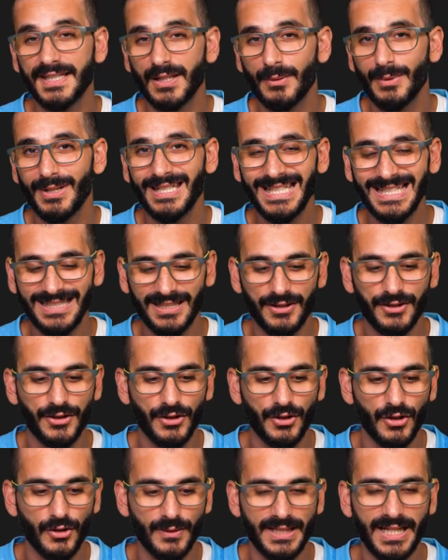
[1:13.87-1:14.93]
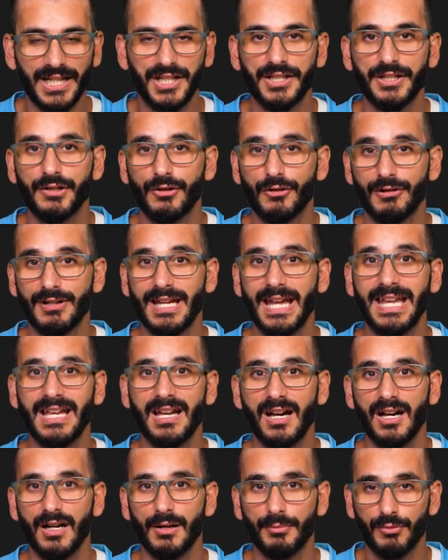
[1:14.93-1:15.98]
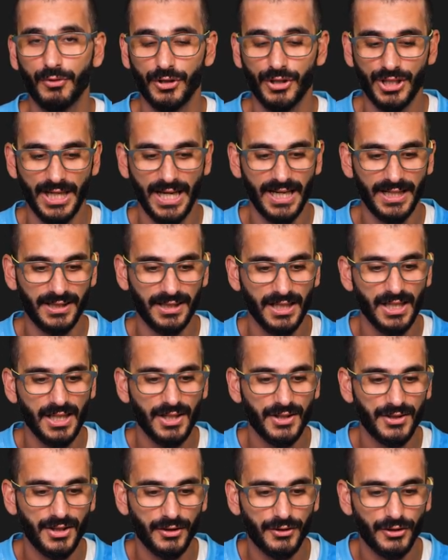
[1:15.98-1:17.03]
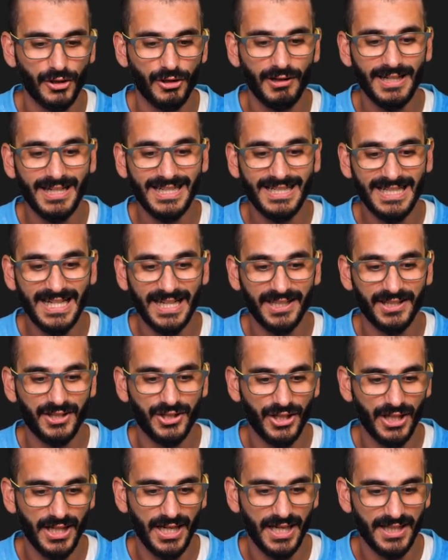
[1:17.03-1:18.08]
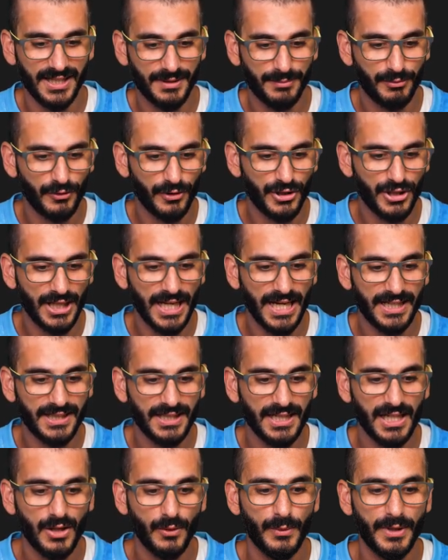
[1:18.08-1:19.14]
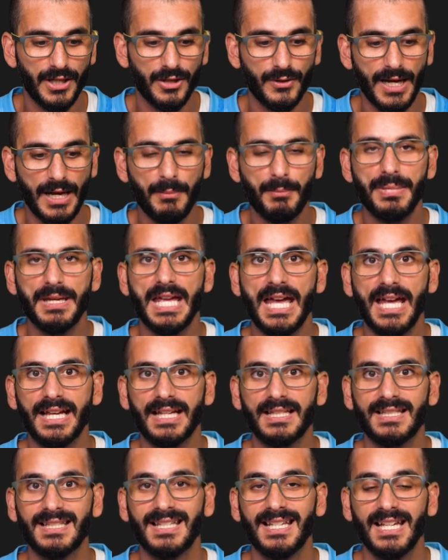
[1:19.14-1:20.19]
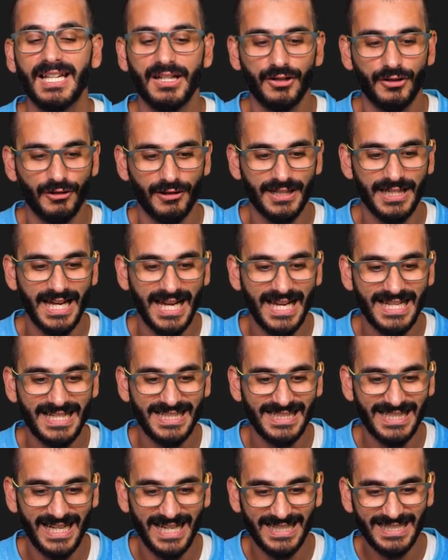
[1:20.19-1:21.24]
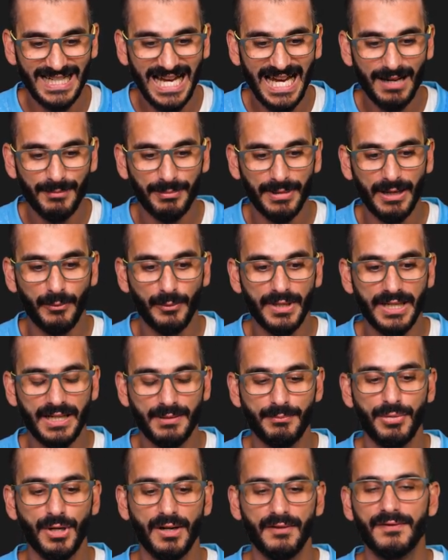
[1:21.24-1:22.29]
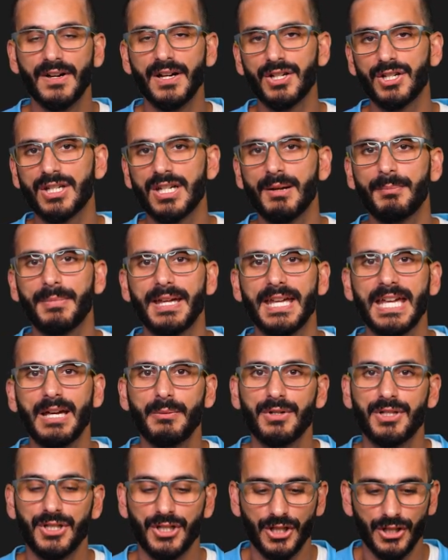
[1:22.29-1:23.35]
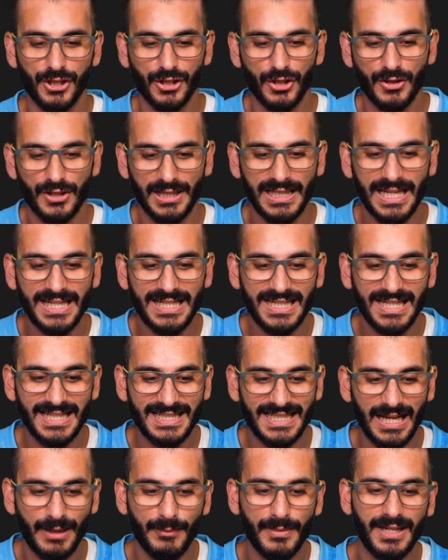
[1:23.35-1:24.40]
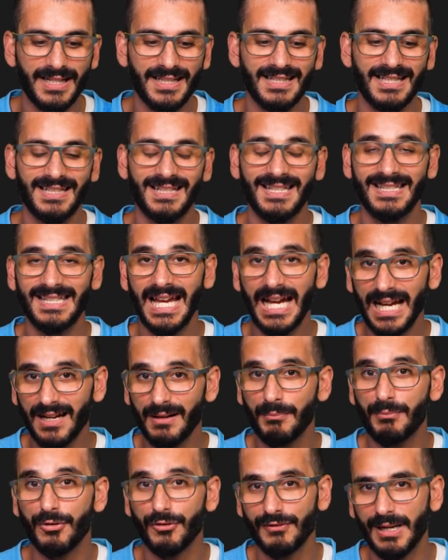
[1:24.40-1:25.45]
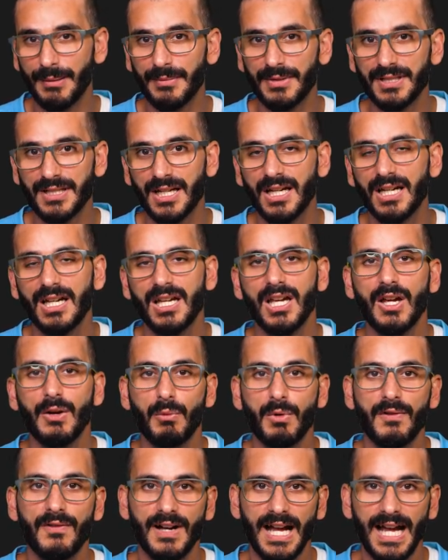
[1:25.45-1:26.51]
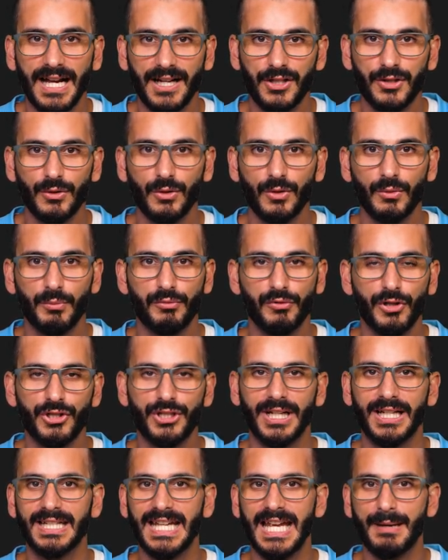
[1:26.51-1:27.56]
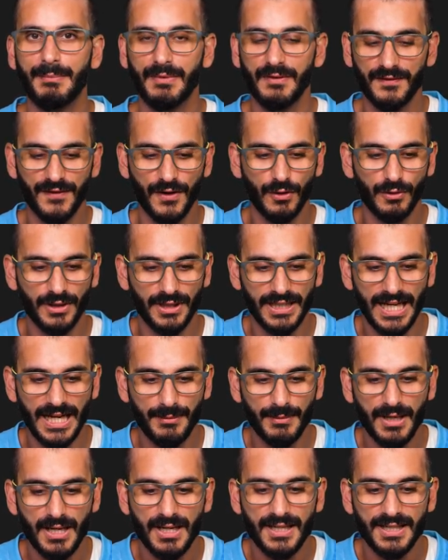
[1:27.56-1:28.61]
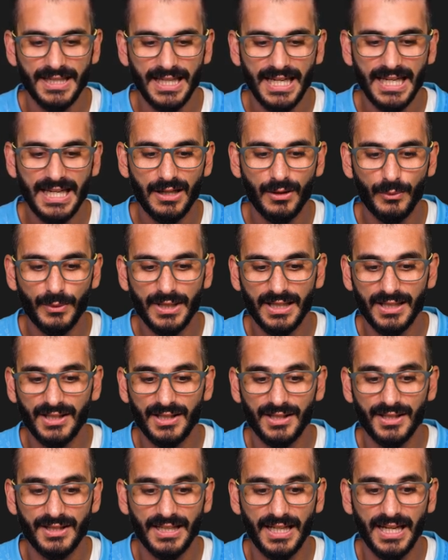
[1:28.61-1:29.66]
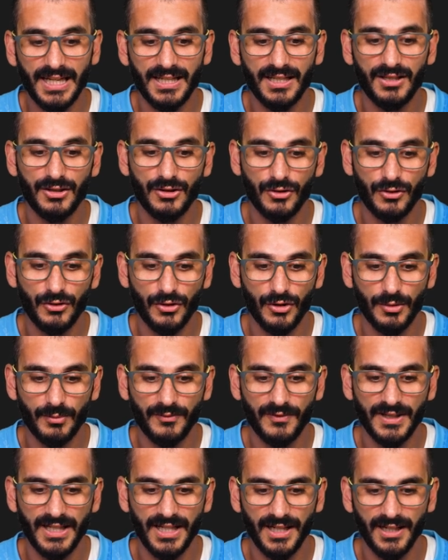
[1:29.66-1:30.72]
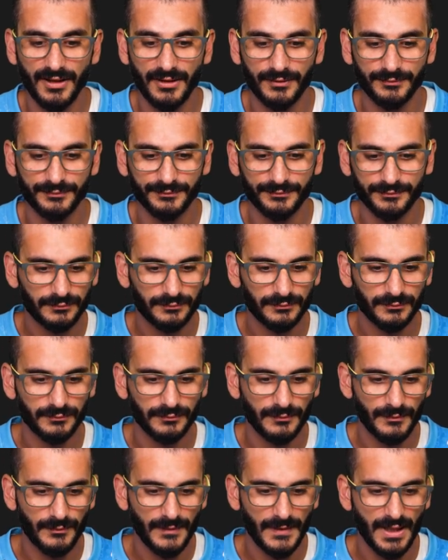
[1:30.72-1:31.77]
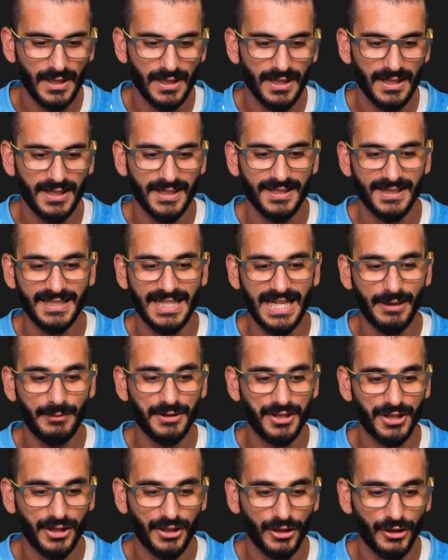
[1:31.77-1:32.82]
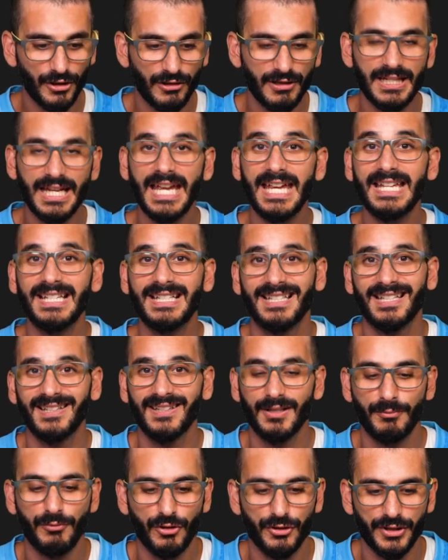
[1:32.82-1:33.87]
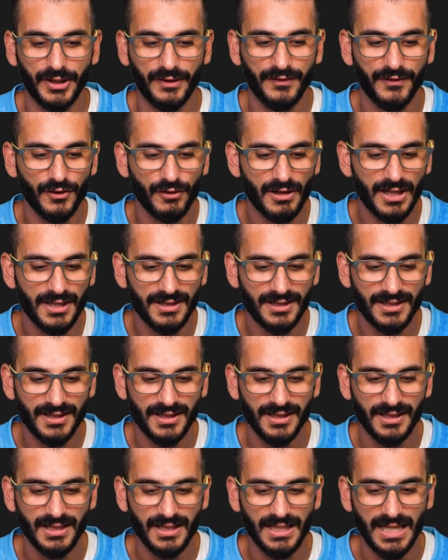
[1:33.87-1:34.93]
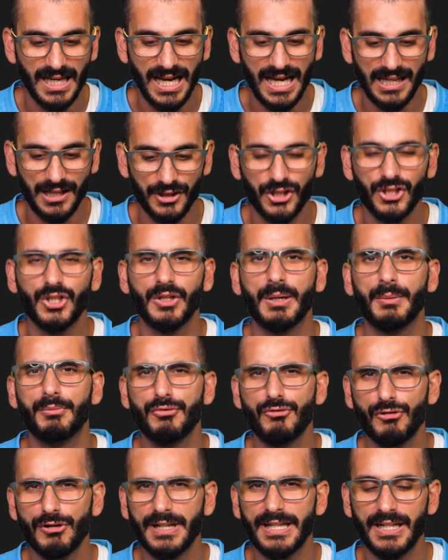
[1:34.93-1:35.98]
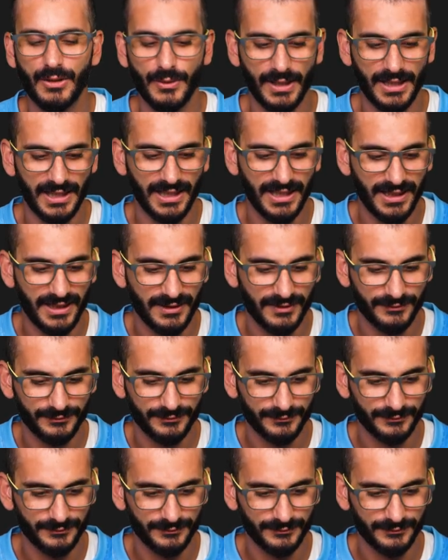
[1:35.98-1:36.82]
thing we need to do is actually create our project. So to create a Next.js project, we can do npx create next app, and we can put a version number here. We're just gonna use latest, and we can send a second parameter with our actual project name and folder name. So here we can just say YouTube video. So now it's gonna create the project for us, and it should do it pretty quickly.